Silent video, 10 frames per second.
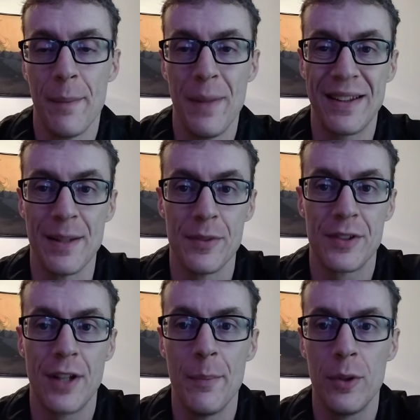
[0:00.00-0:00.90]
make them
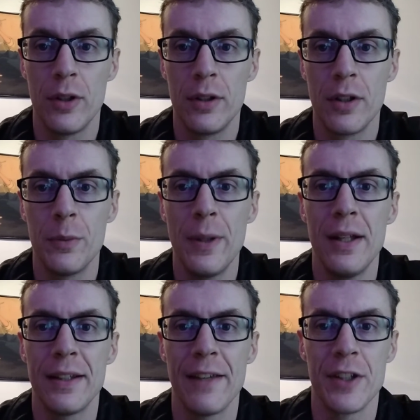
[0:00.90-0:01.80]
stumble a little
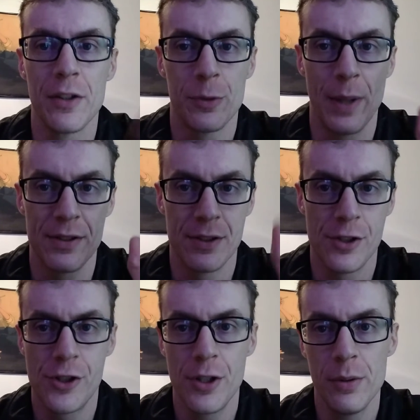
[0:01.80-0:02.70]
bit, giving you space to
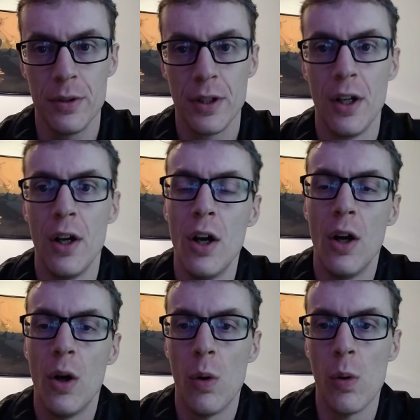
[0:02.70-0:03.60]
shoot,
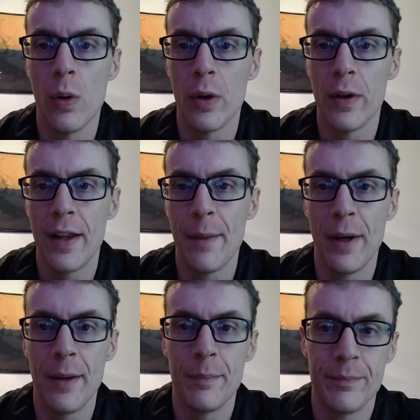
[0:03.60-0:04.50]
or that
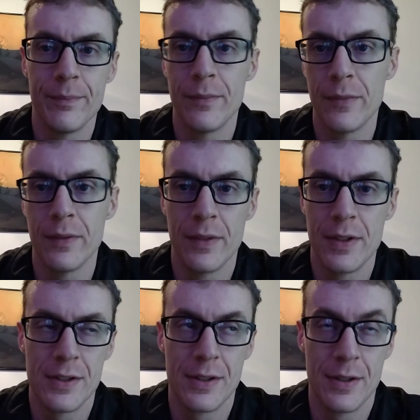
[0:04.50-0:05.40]
might,
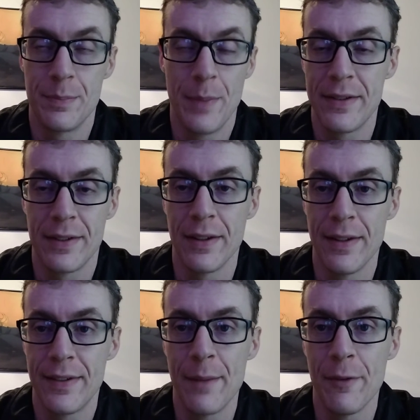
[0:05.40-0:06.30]
it's basically
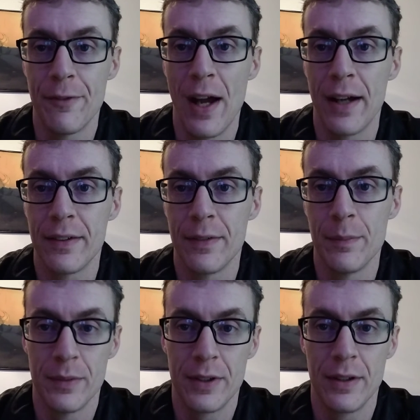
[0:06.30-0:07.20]
the same effect,
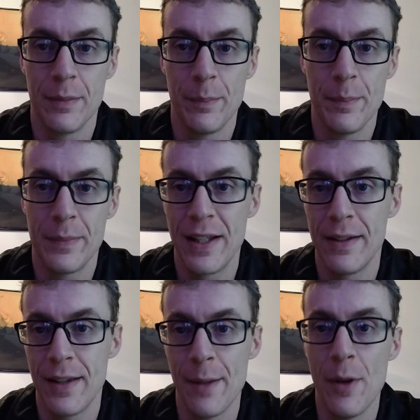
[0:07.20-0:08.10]

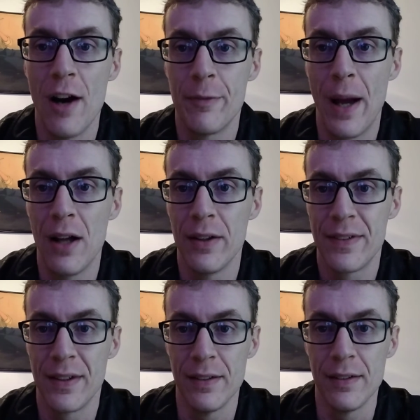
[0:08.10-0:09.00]
get them off
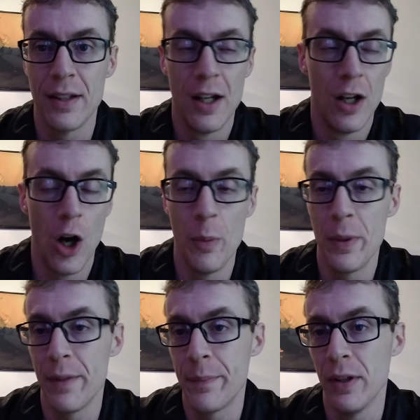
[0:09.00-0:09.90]
balance and
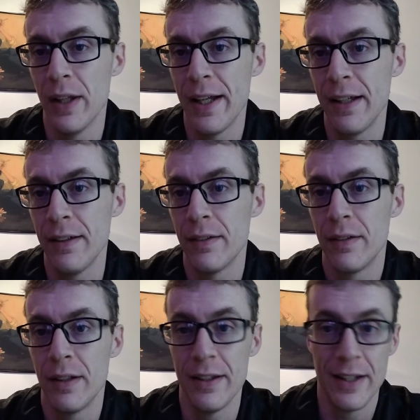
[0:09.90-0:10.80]
open up the lane
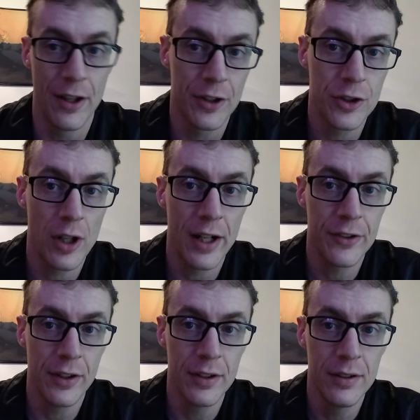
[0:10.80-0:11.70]
in the other
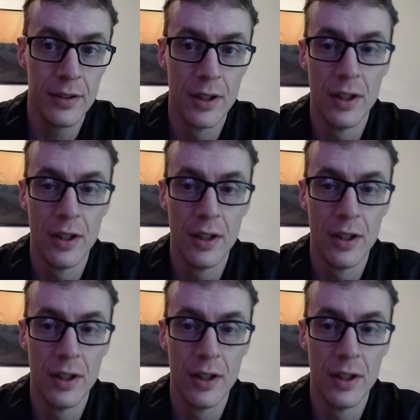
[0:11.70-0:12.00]
direction.